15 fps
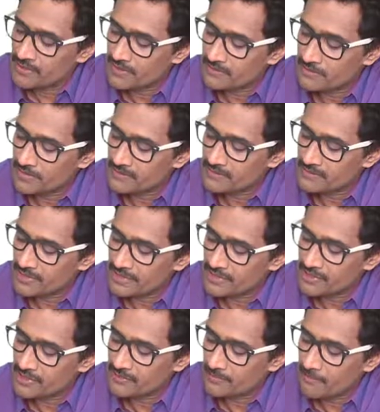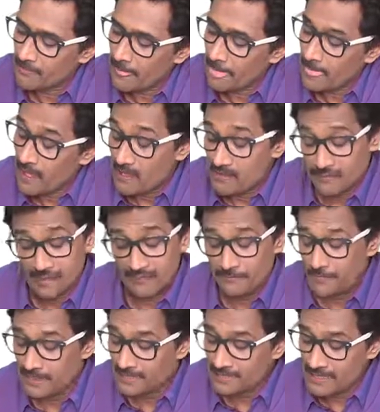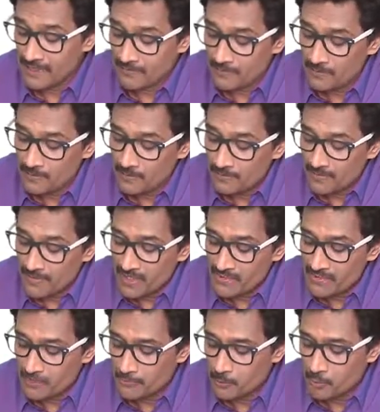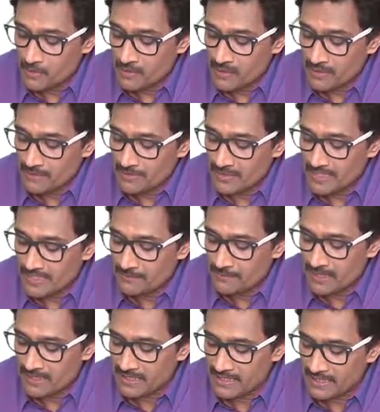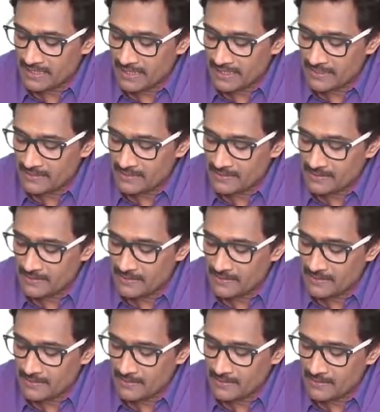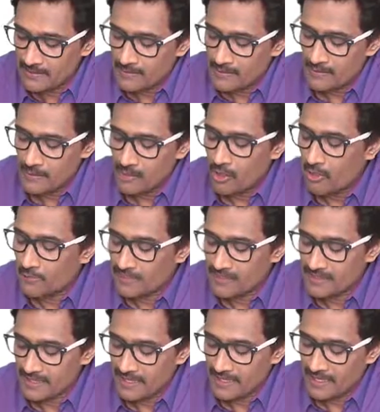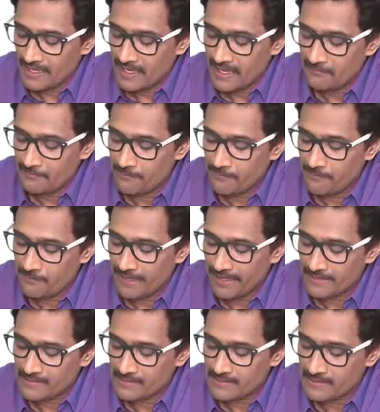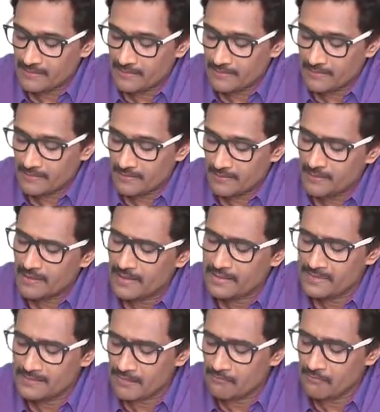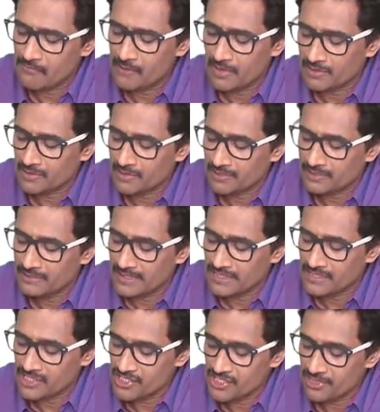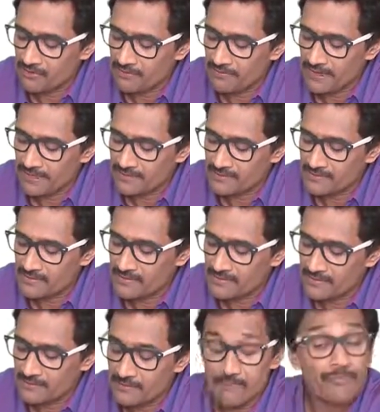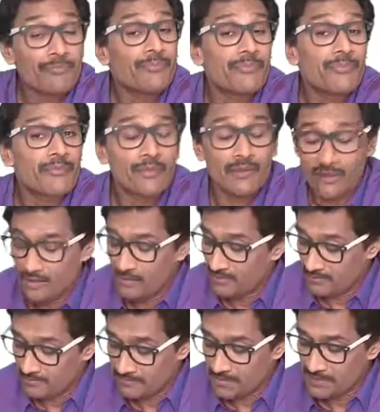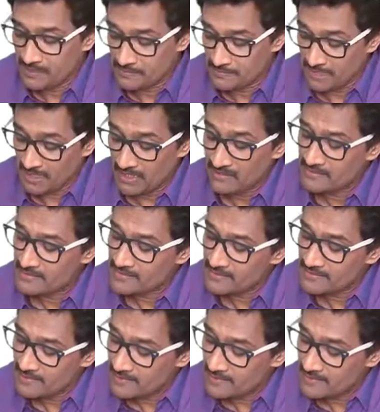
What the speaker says: differentiation. Say, for example, suppose d by dx of, say, f of x is some function, say, g of x. This means